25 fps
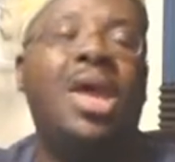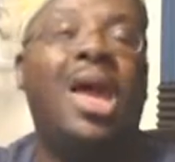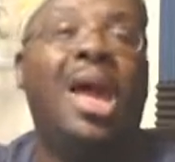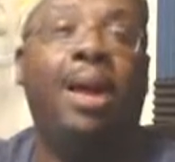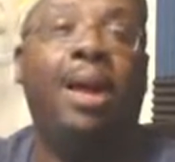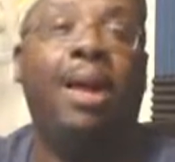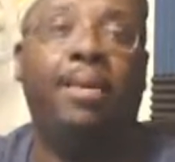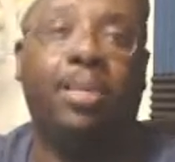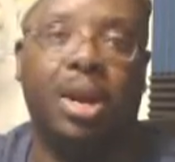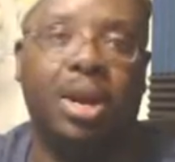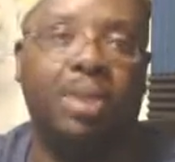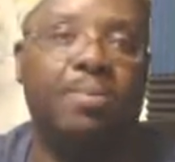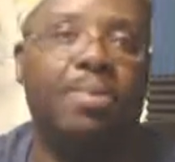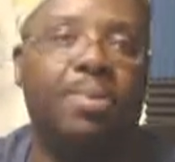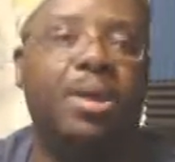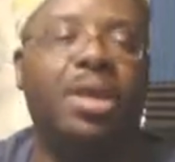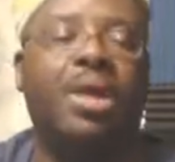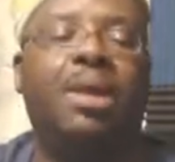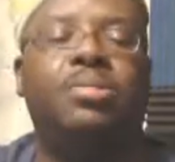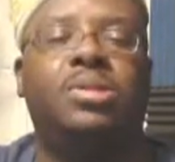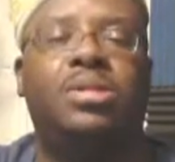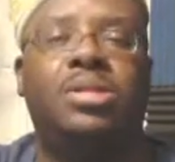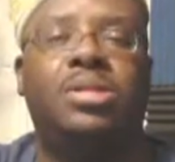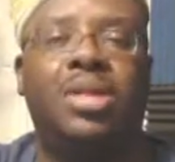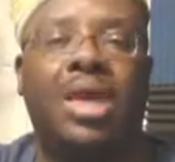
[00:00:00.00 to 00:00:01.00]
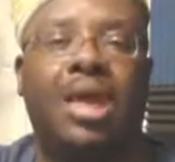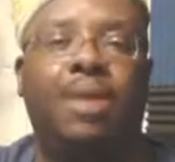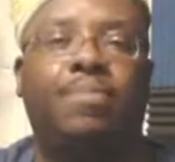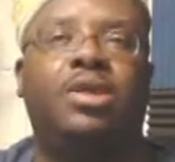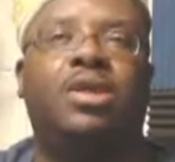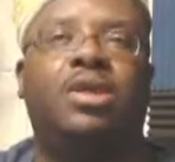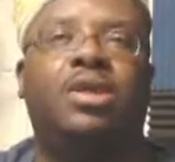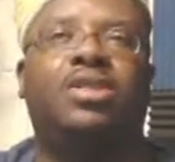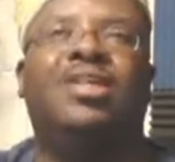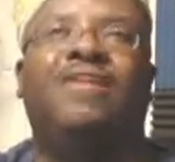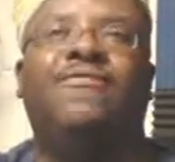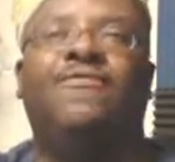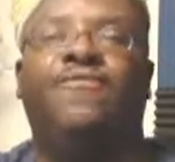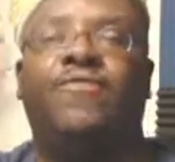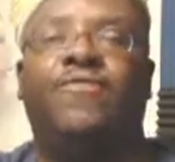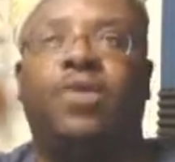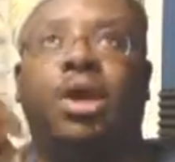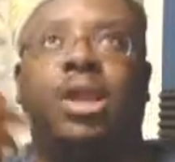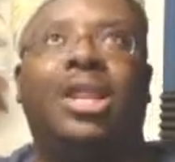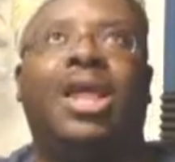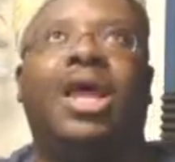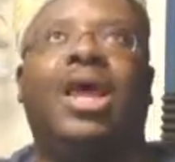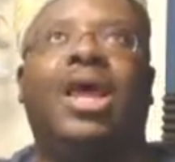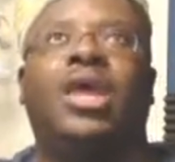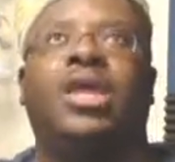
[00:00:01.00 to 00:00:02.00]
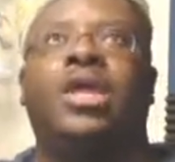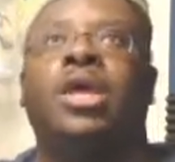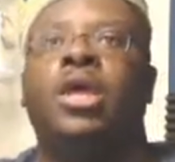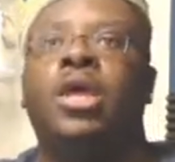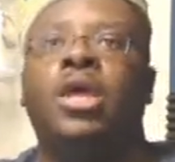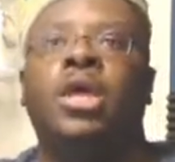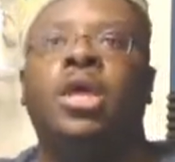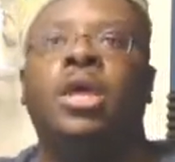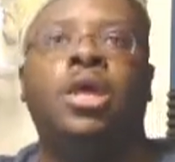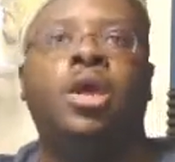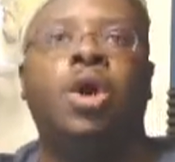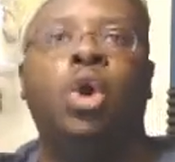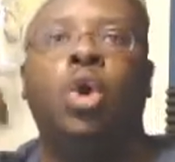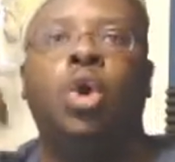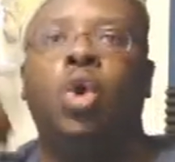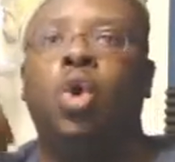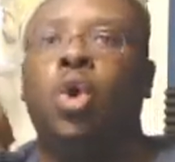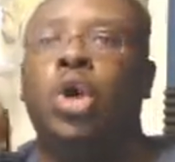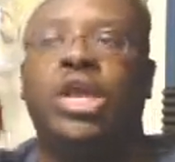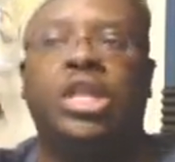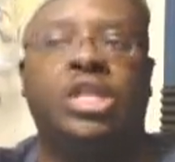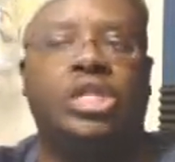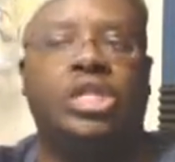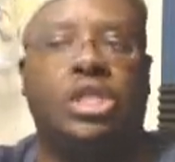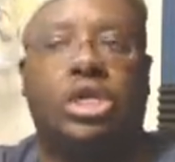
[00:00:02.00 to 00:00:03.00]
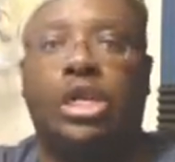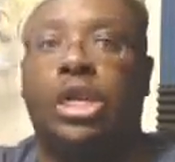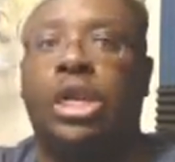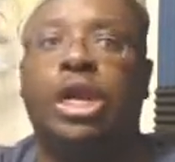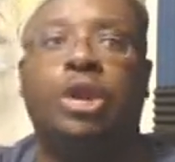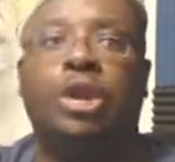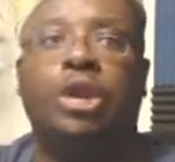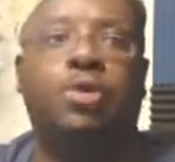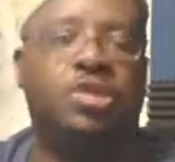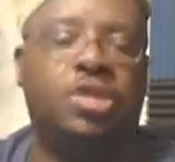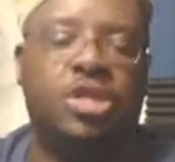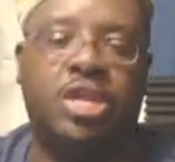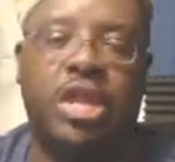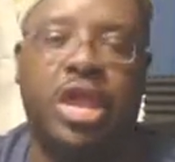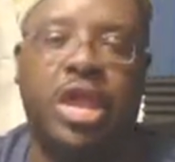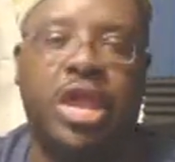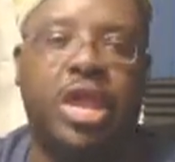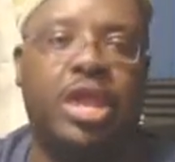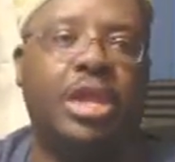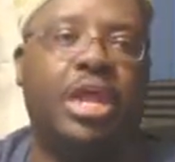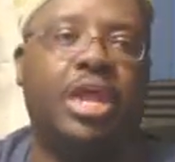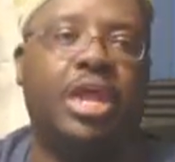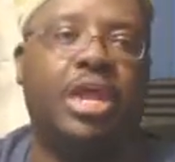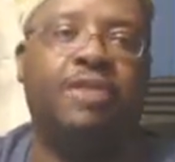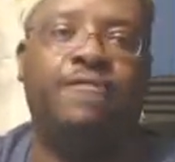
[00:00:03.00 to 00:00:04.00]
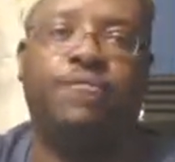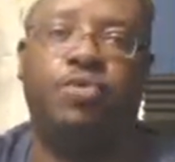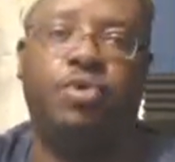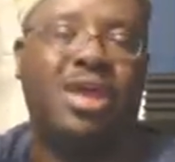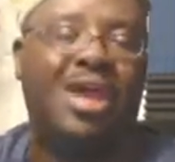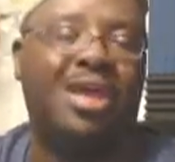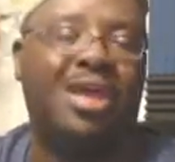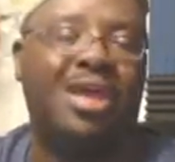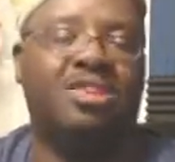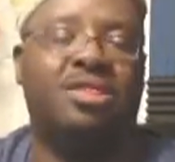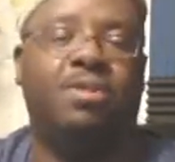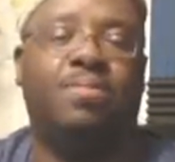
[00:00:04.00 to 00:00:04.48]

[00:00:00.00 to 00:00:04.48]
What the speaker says: I'm going to be upset, because I felt like it's clear as day. Like, if you got